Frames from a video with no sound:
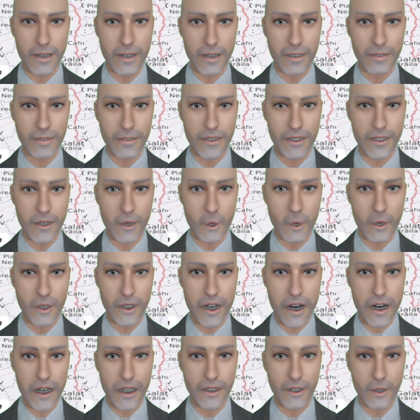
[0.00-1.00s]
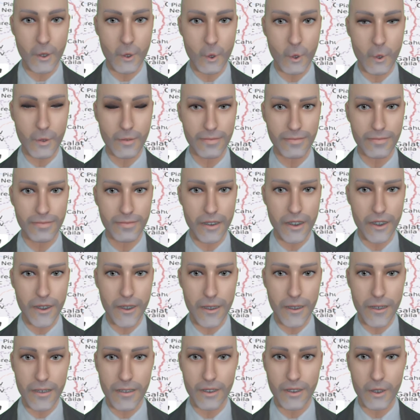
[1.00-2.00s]
if you would like to
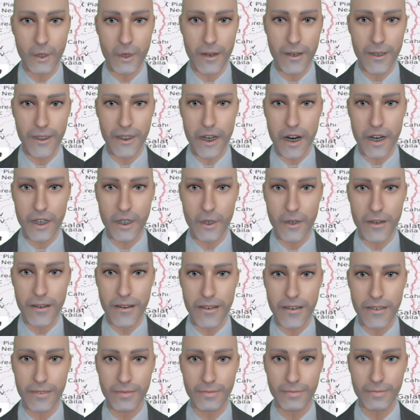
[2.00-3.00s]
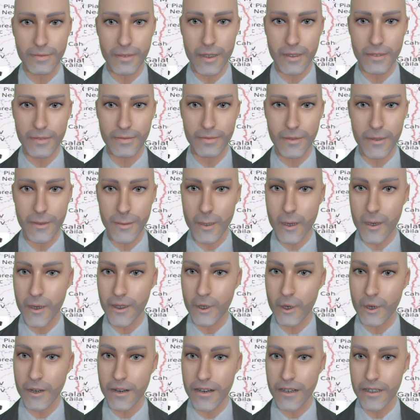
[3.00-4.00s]
contribute to these nightly
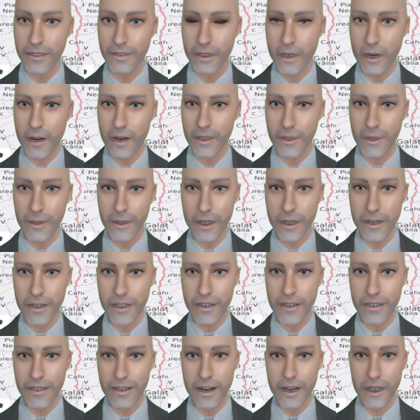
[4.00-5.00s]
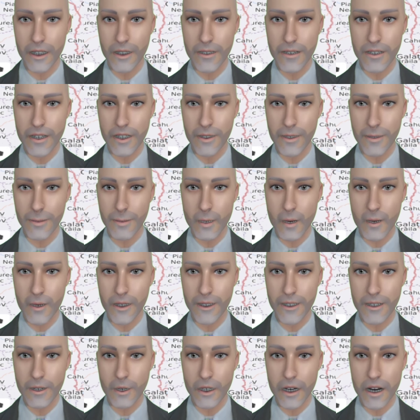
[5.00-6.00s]
reports when we go into our community aggregated
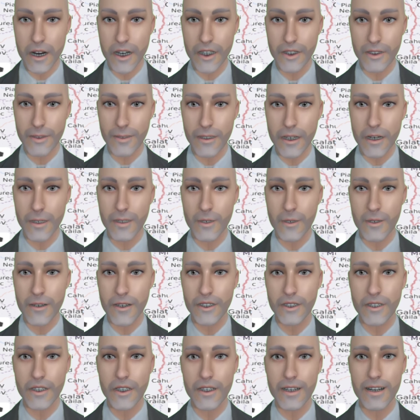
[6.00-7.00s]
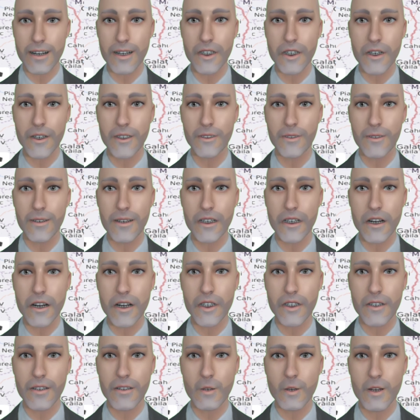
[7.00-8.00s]
reports, you can pick up your Intel analyst rank
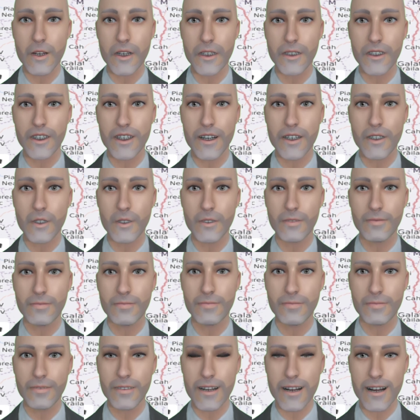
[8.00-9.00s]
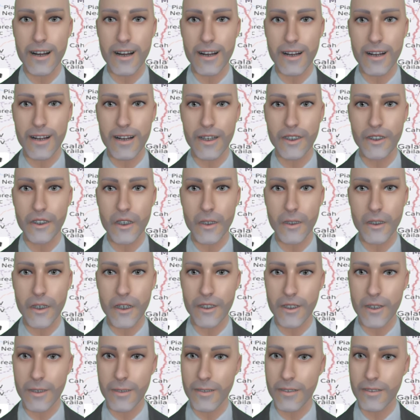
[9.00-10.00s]
in the welcome channel and help
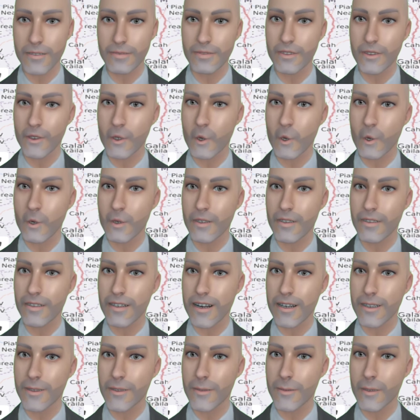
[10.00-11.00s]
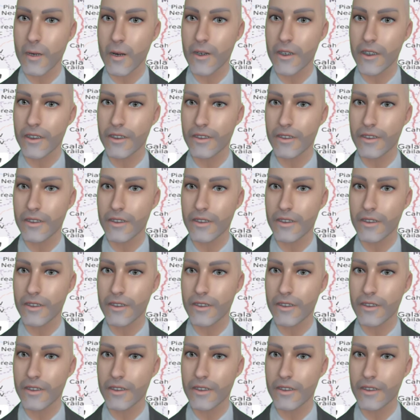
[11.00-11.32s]
contribute to that reporting.